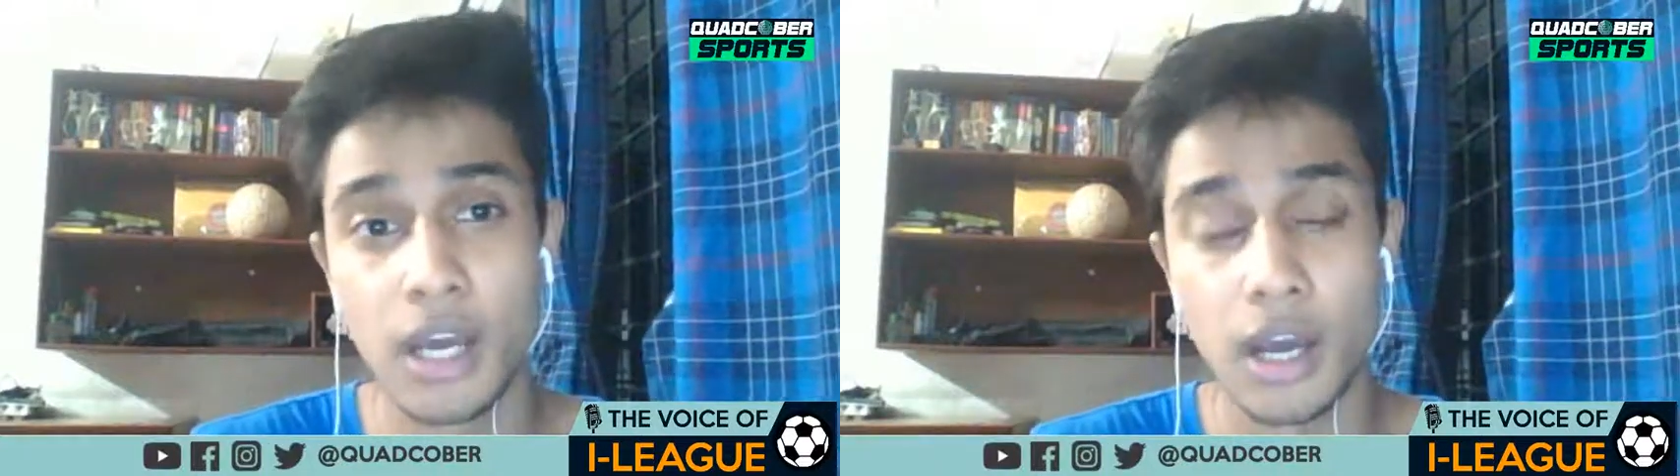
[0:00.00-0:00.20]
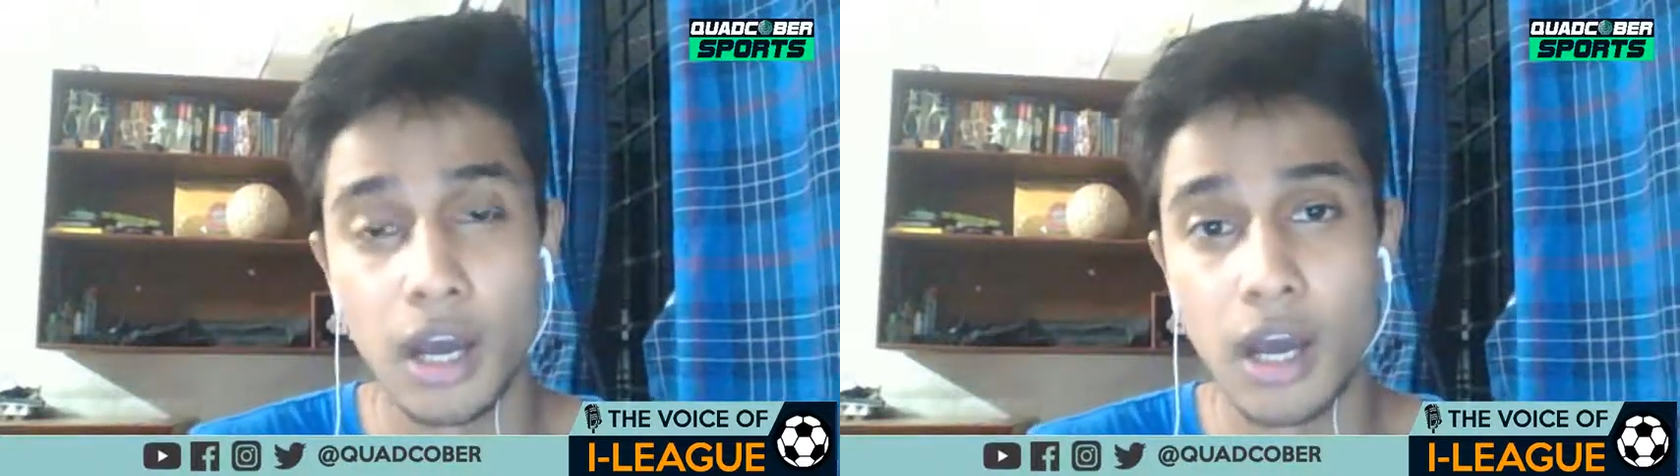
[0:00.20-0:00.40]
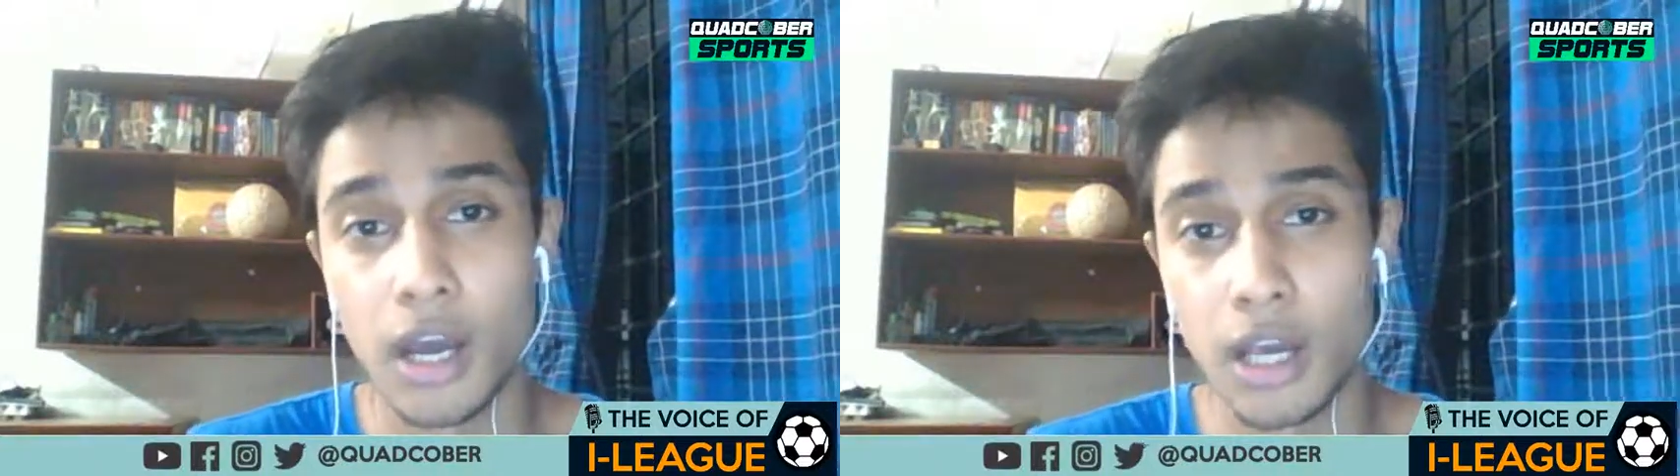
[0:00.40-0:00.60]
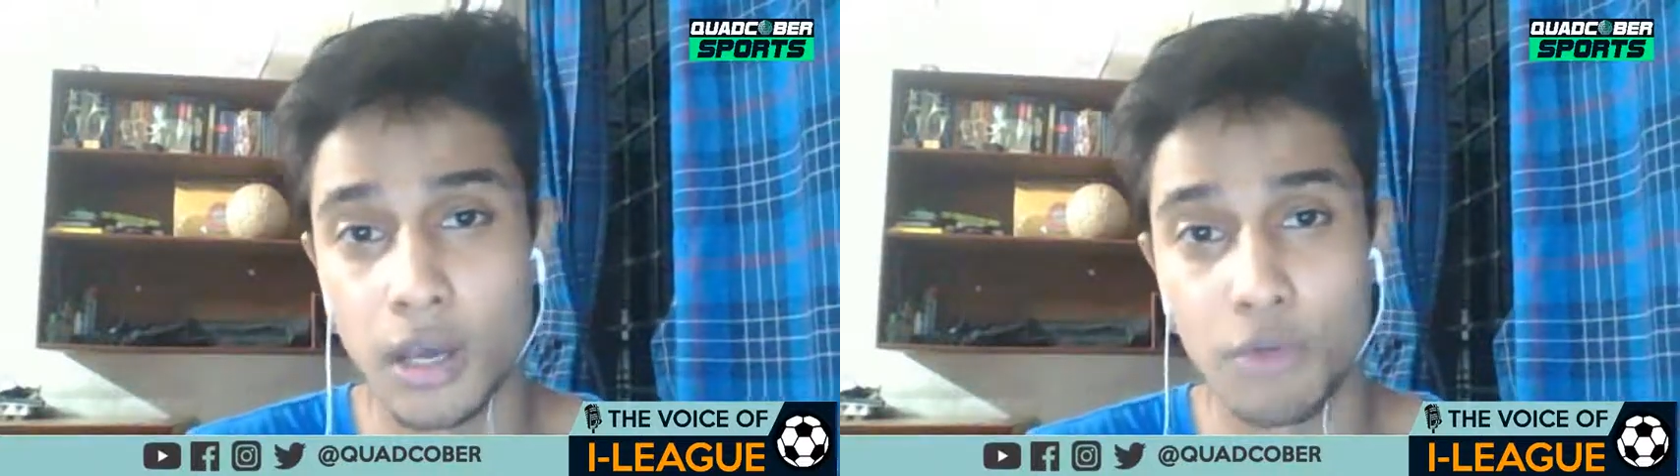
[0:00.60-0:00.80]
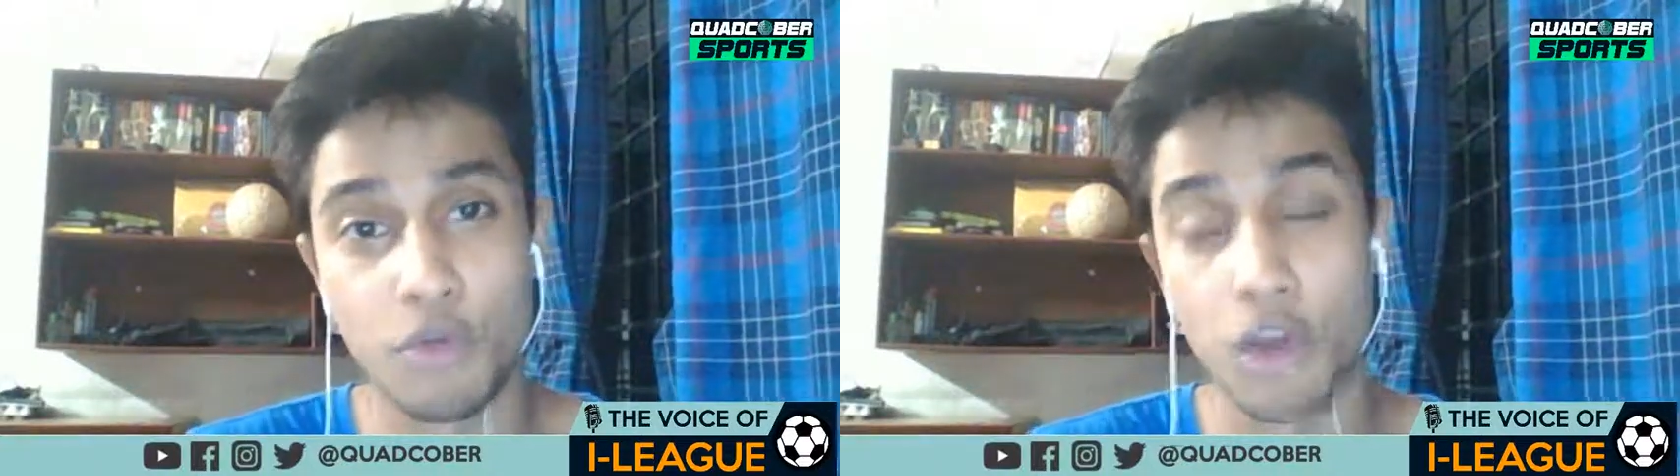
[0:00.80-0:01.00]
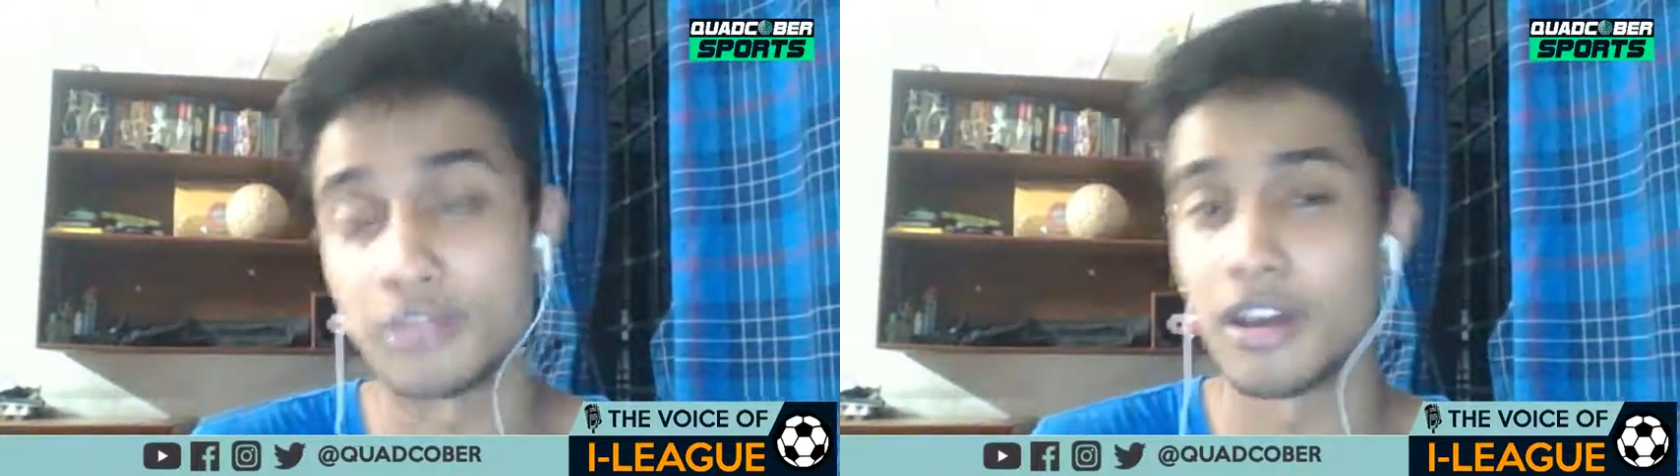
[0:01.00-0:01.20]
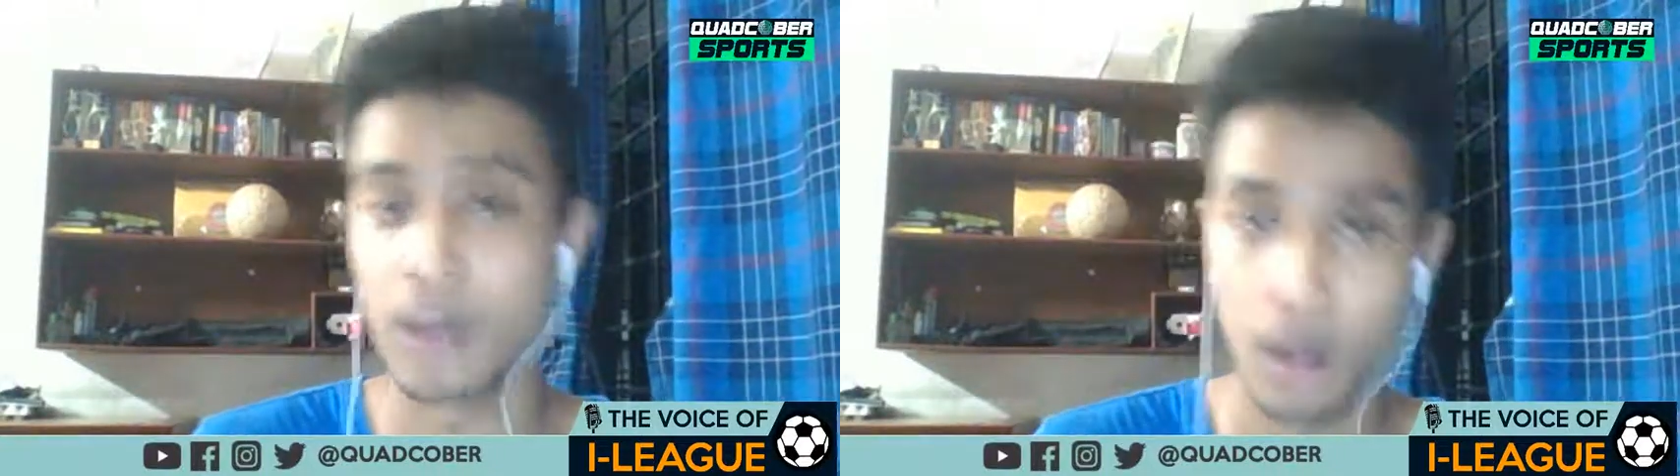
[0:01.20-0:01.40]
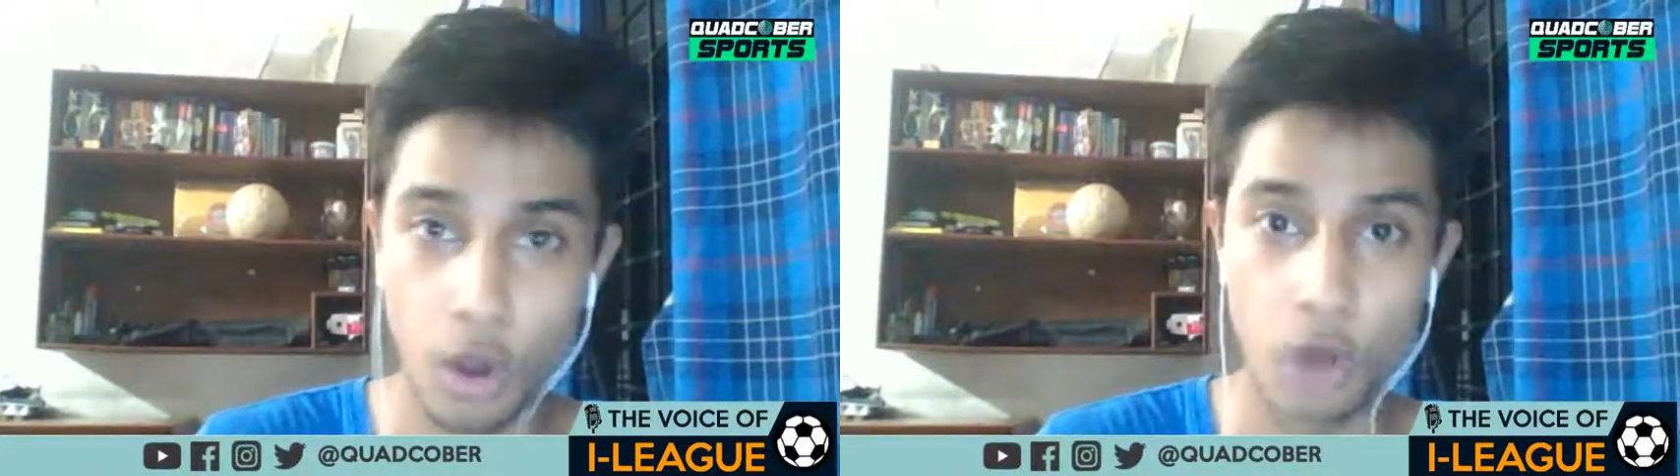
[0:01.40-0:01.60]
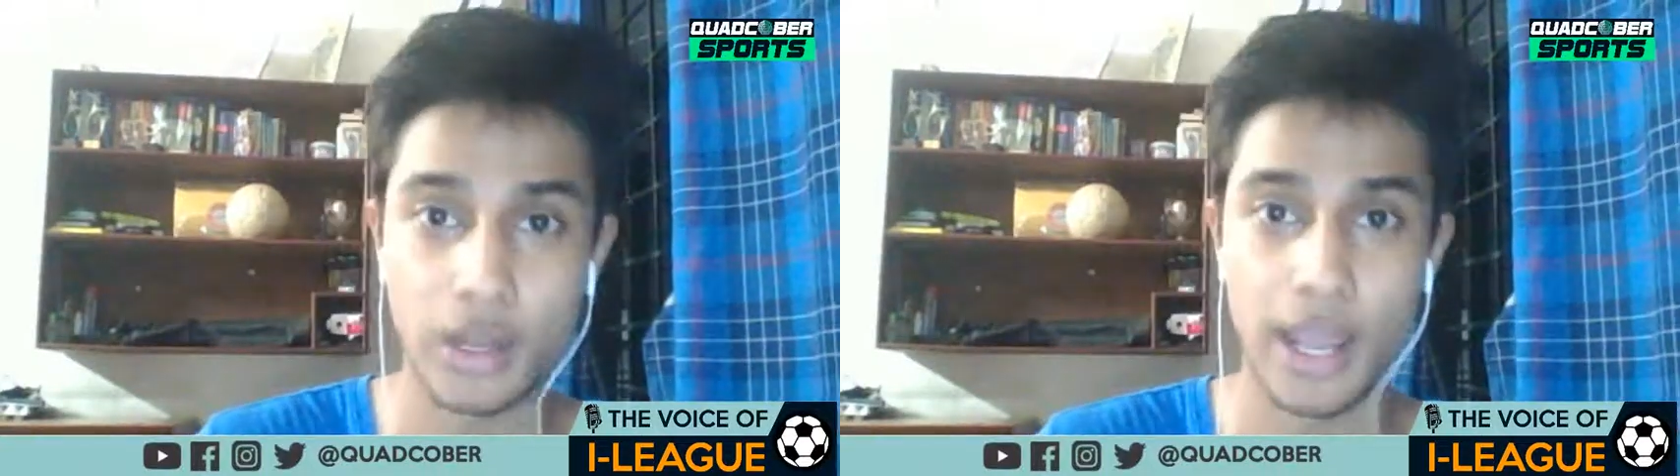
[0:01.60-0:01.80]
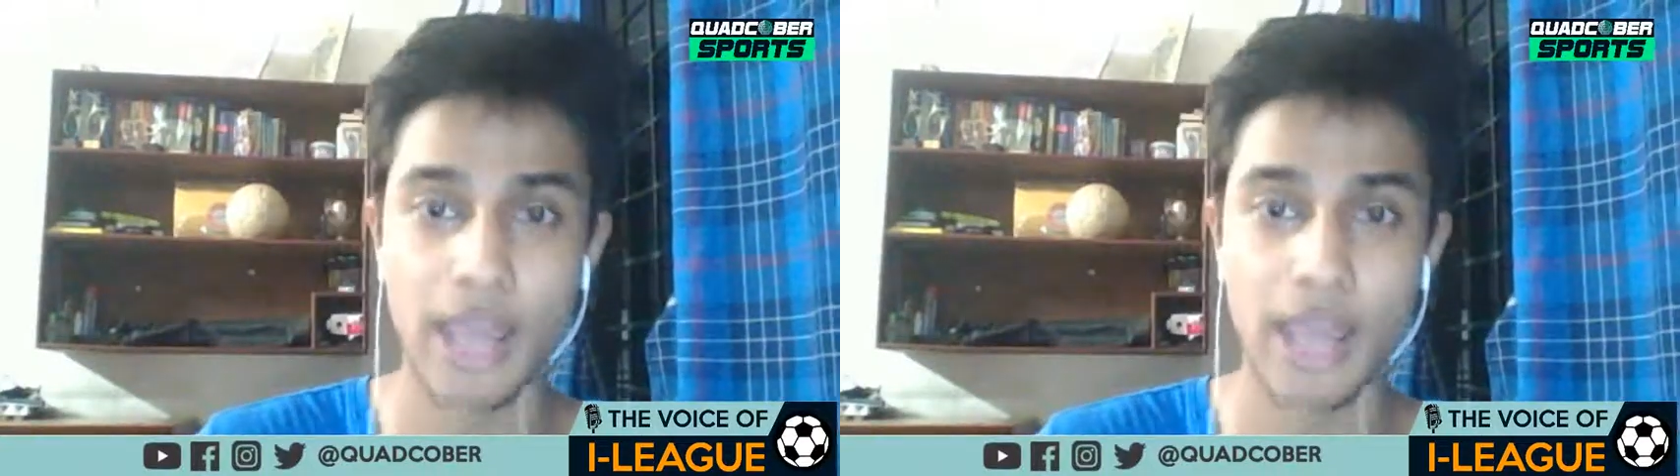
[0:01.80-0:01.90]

uh, worth a lot.